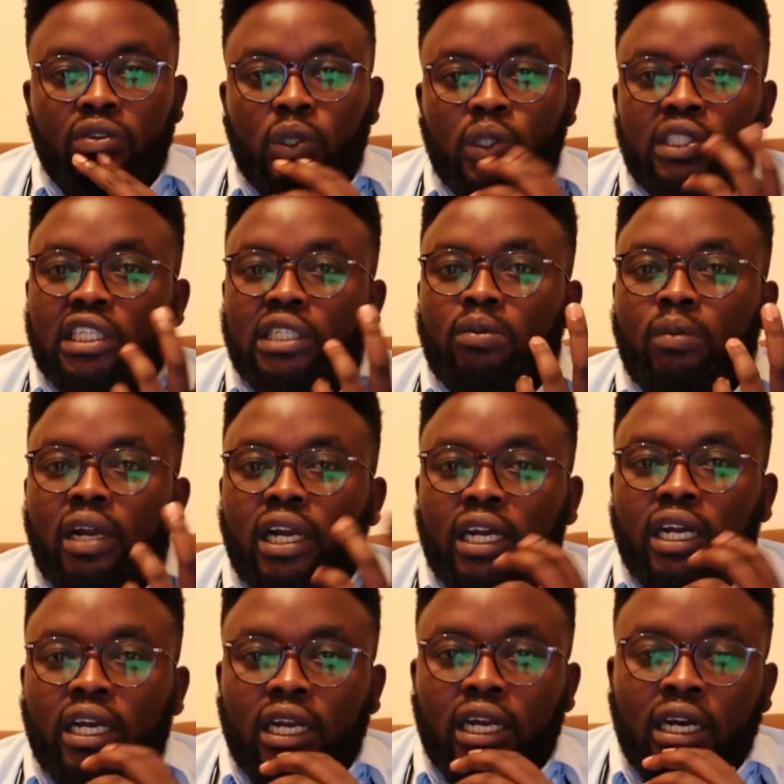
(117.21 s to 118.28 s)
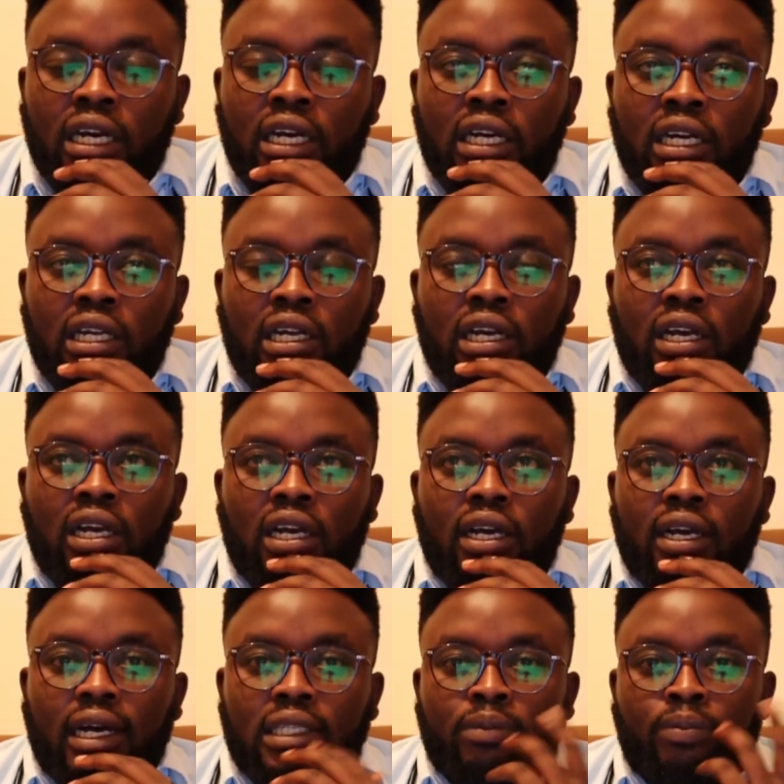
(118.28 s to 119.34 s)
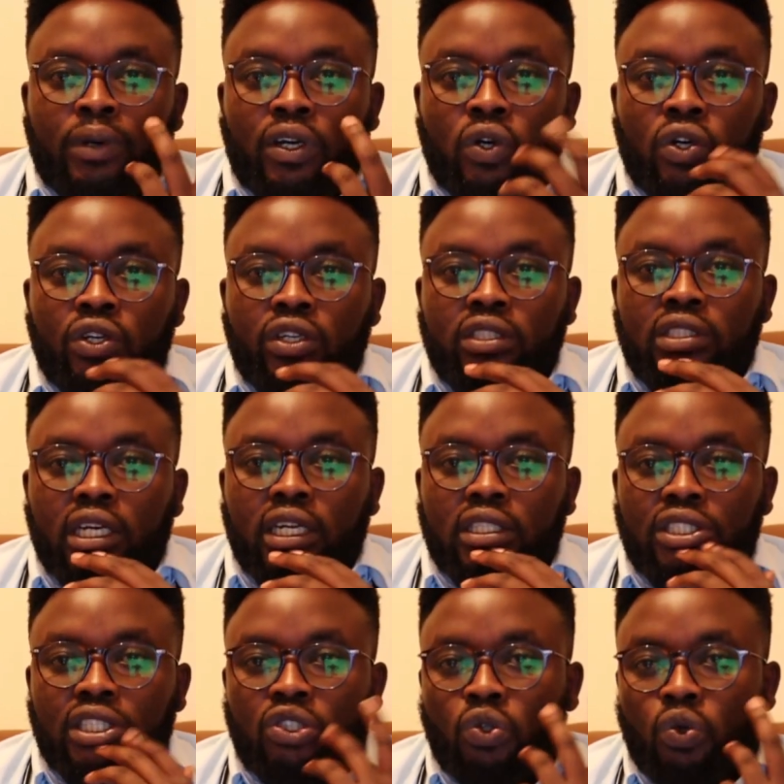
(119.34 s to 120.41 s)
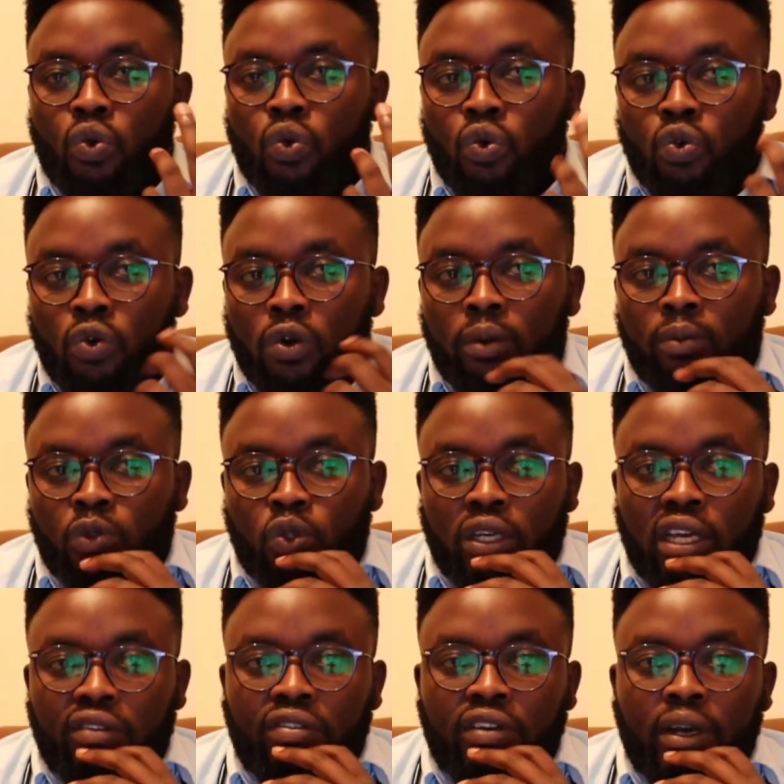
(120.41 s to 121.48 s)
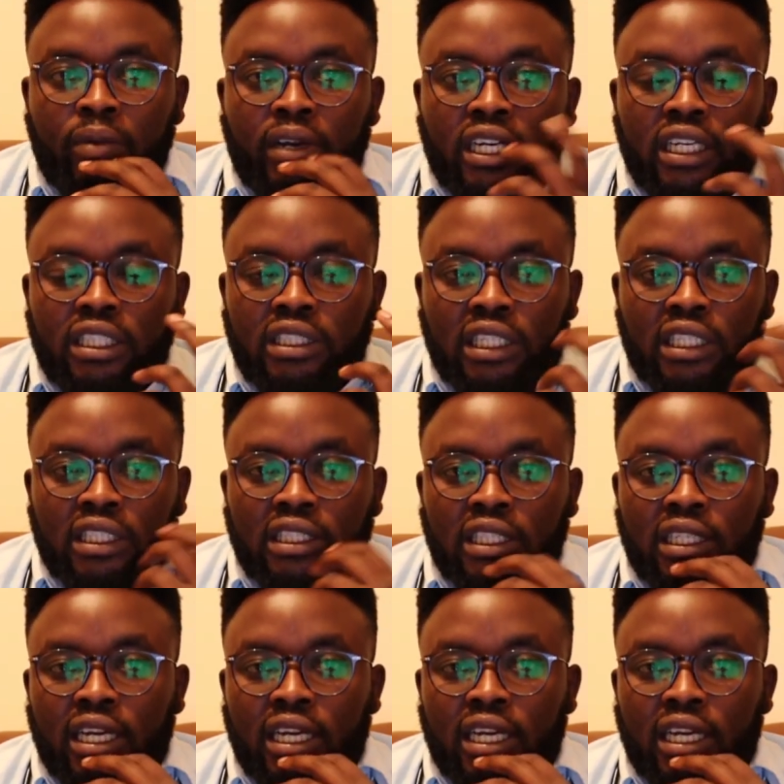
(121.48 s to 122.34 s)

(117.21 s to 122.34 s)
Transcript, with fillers: We treat malaria as per and treat hookworms. We give hematinics in